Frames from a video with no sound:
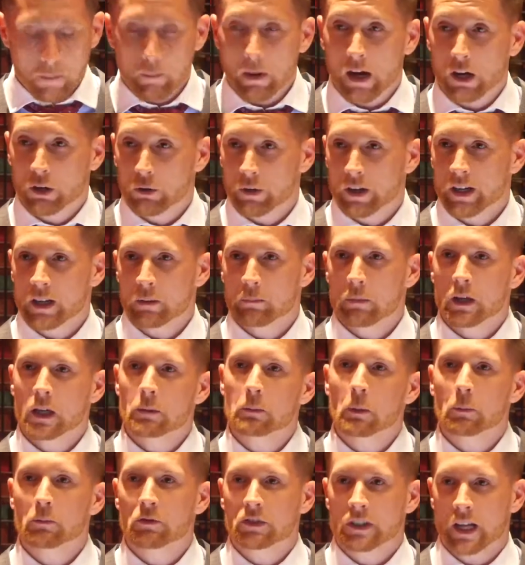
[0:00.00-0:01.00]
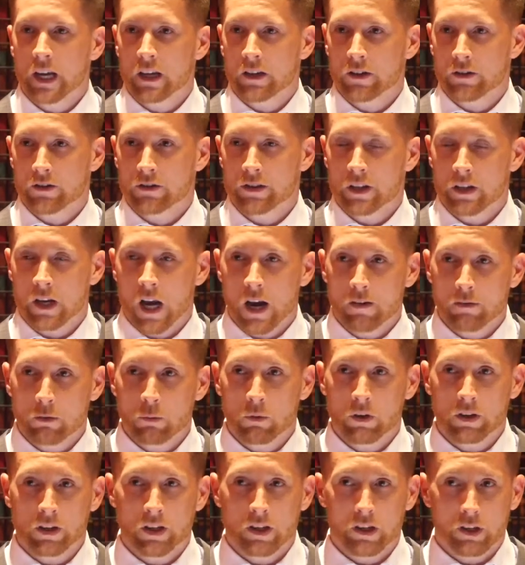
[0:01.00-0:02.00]
by creating minimum standards that
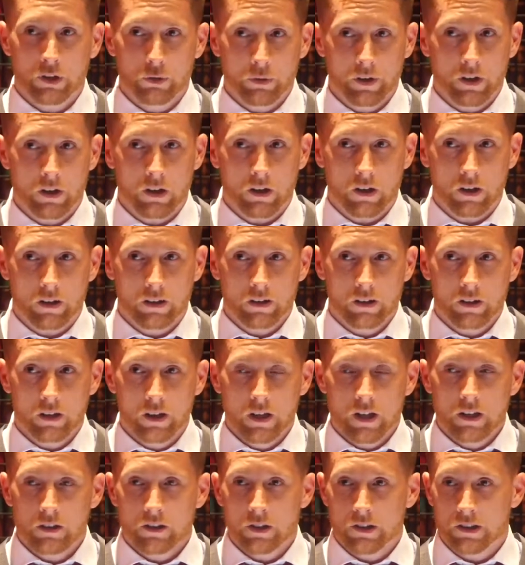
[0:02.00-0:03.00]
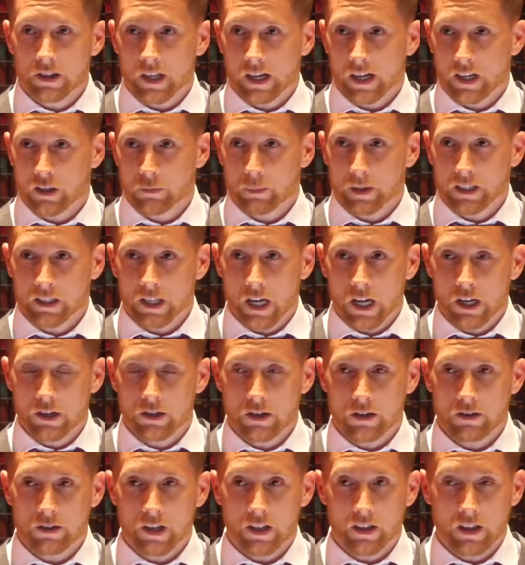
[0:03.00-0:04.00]
everyone can agree on to set
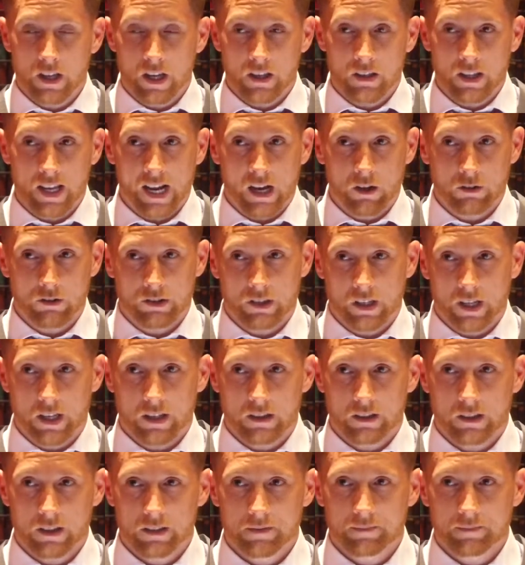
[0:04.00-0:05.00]
expectations at the outset.